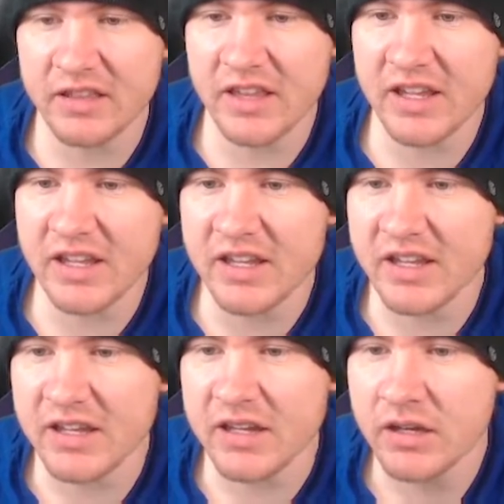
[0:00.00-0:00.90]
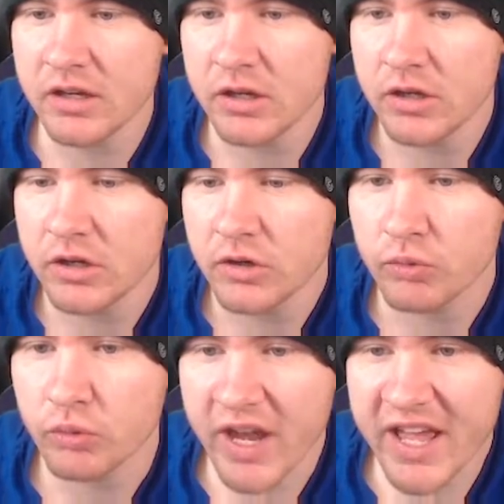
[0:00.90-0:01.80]
the
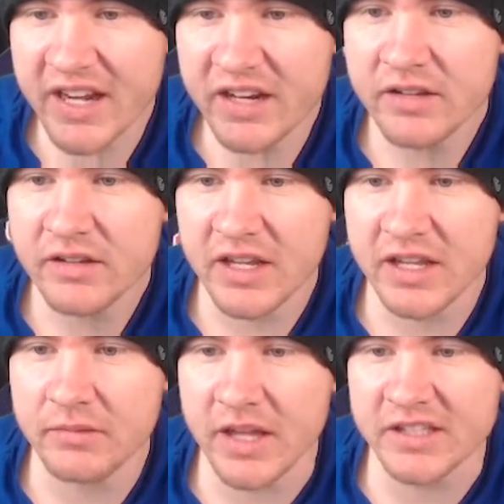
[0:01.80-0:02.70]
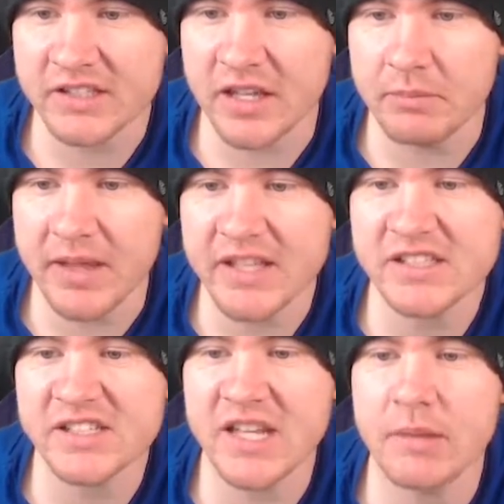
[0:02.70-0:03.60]
red, it, it, it means
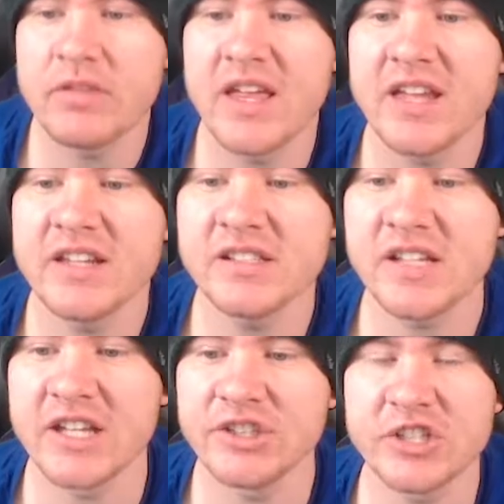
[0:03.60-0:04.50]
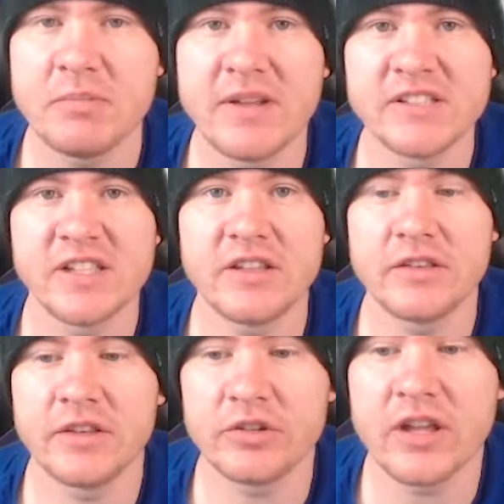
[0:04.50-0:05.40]
the same things. It just means
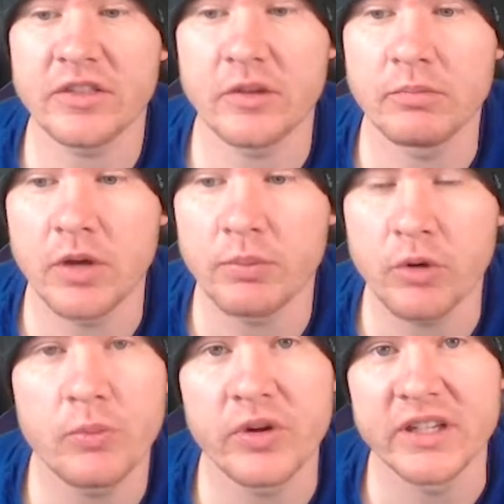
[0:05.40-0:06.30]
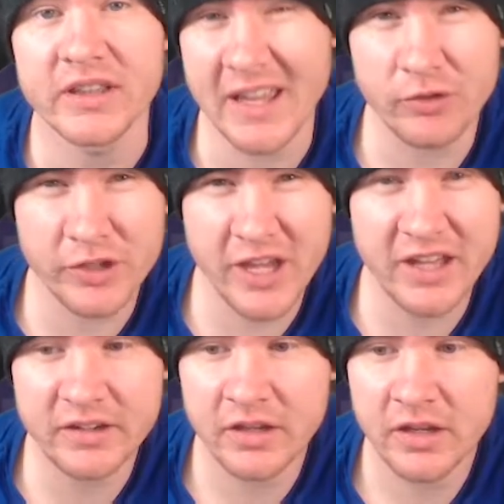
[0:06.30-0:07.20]
that they're not the appropriate level yet.